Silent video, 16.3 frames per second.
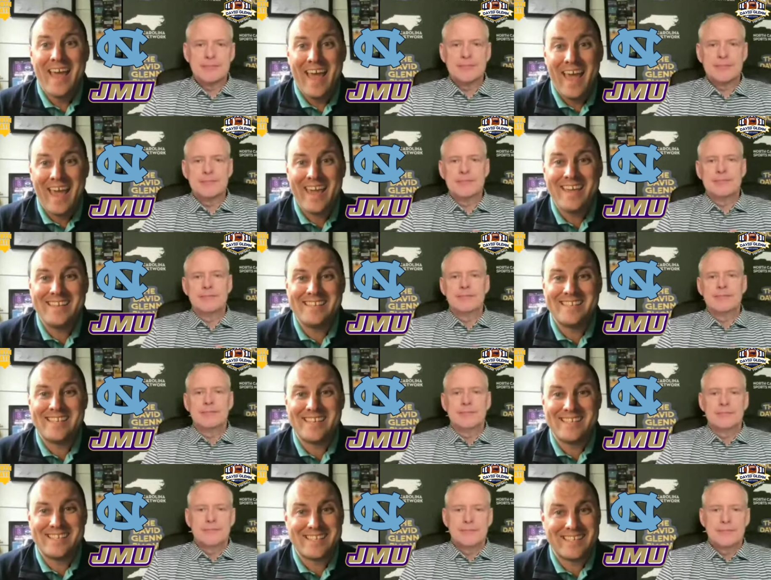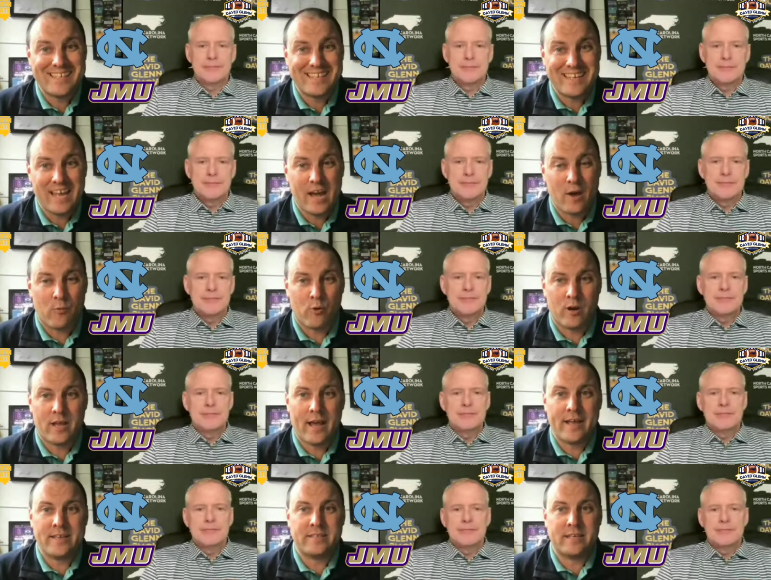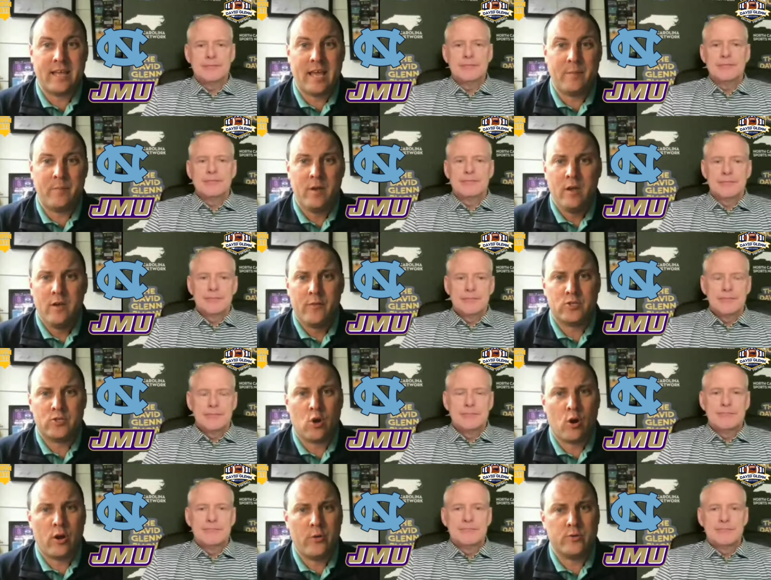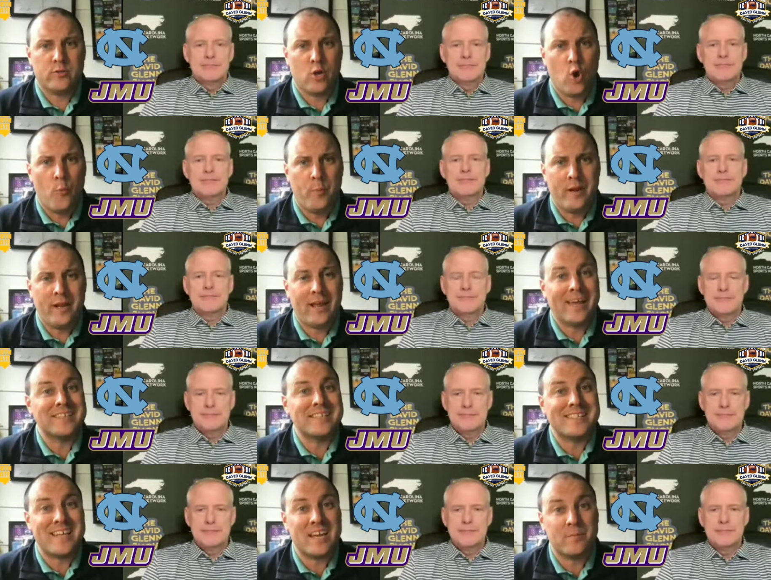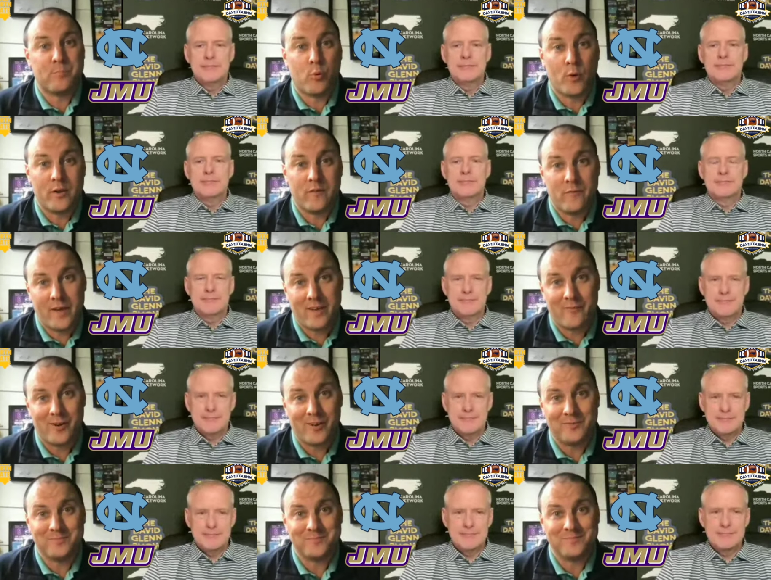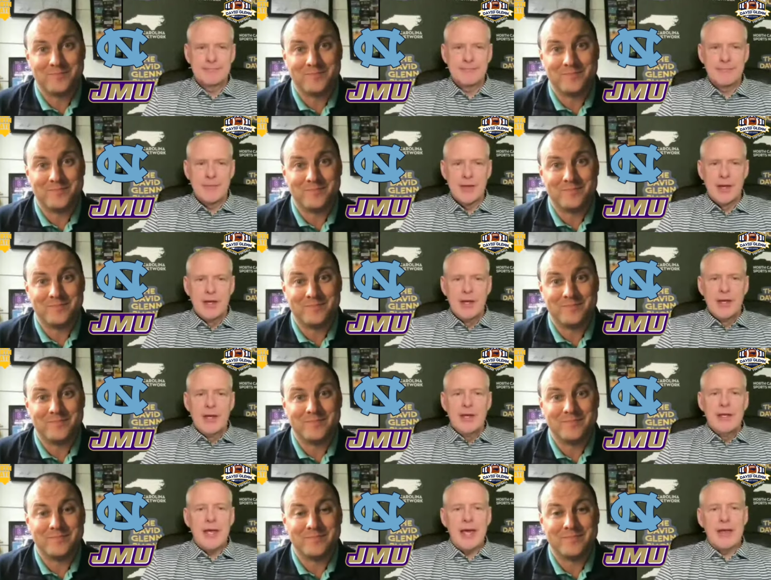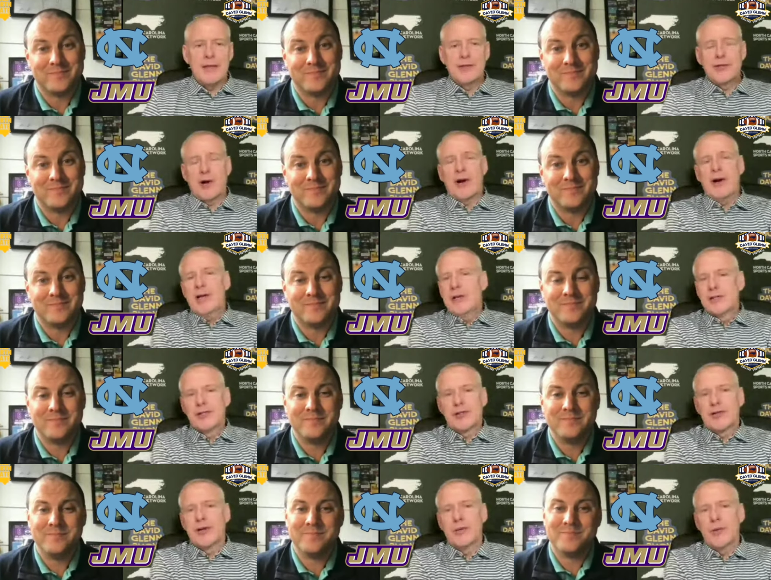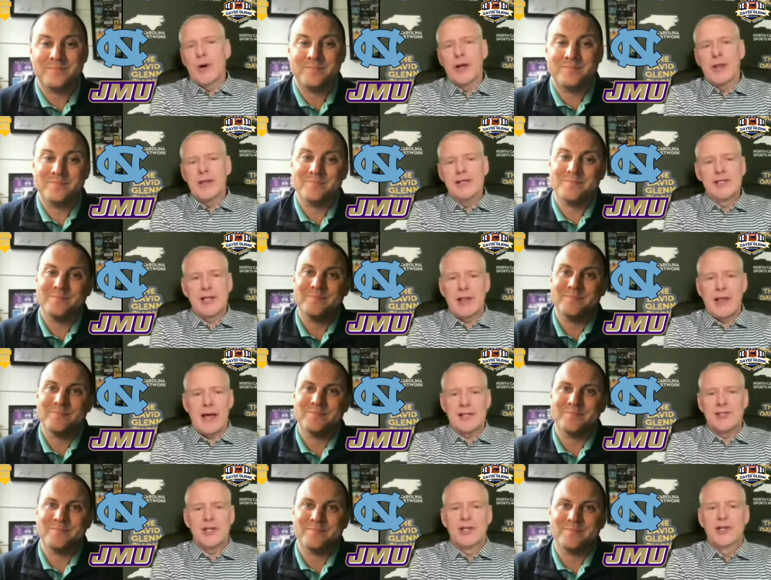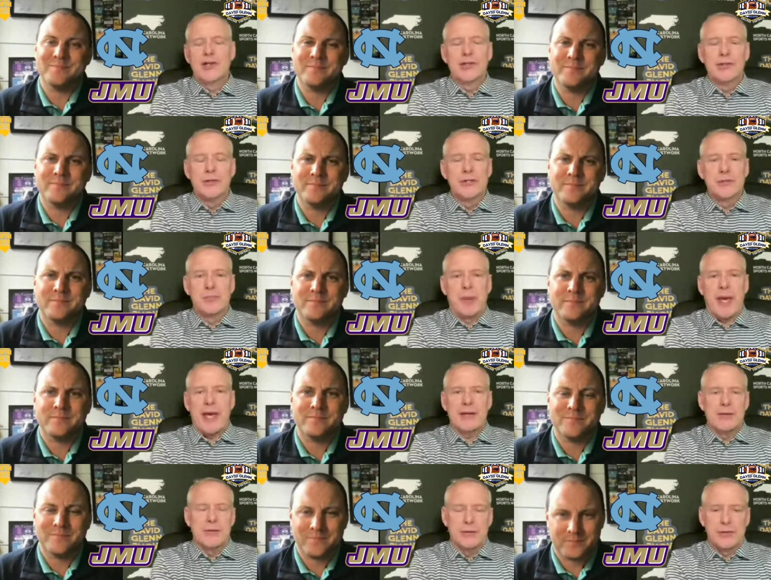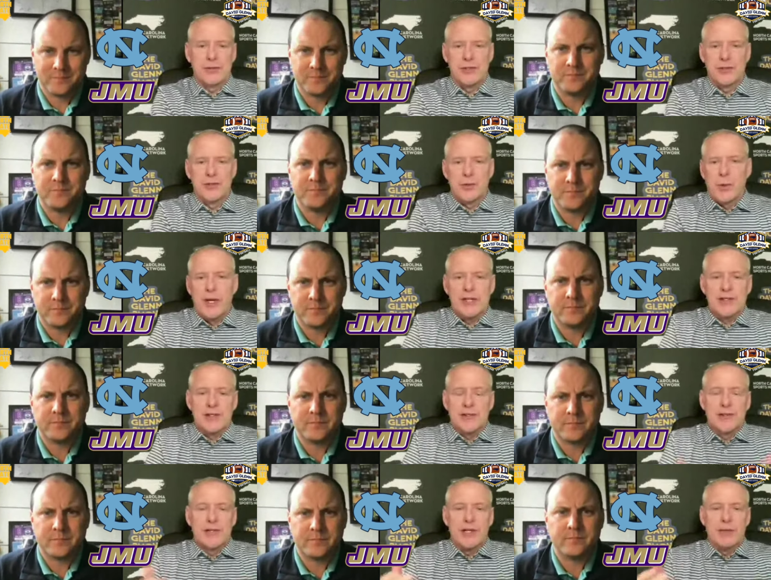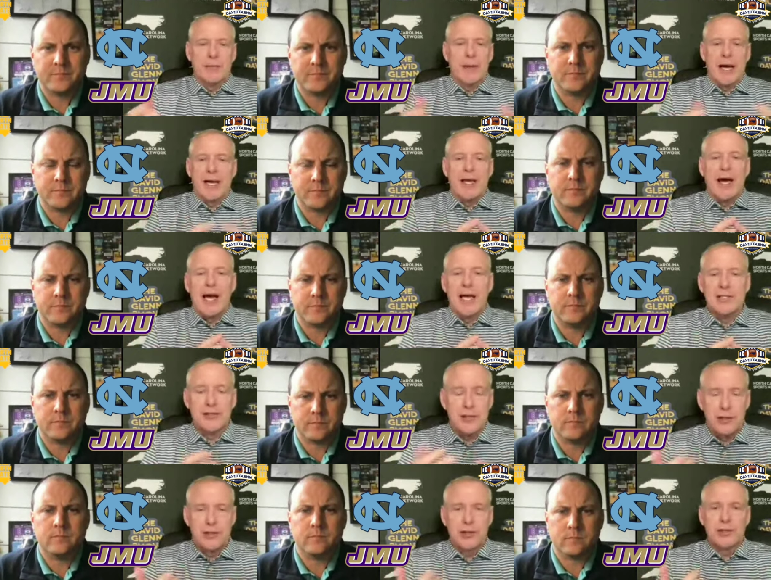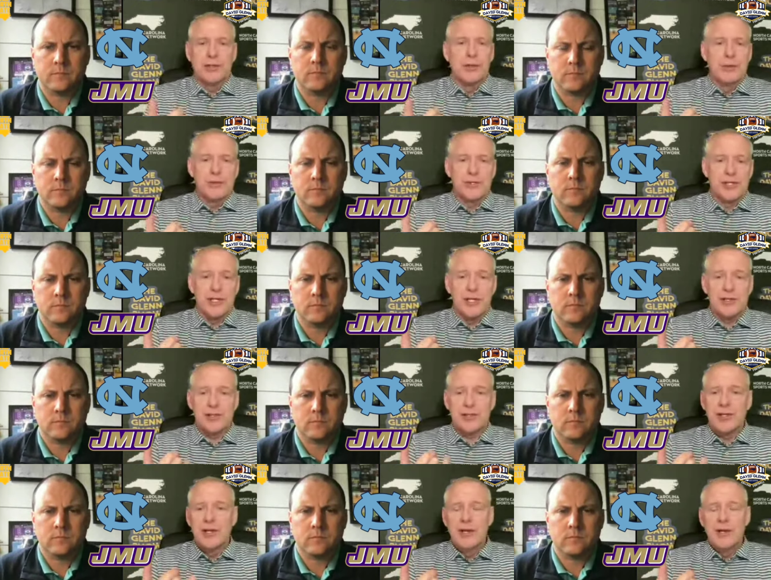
Speaker 1: ACC Network has the game. The Tar Heels opening as a 10 point favorite.
Speaker 2: Yeah, the Tar Heels are in one of these classic good news, bad news situations, in my eyes. The good news is,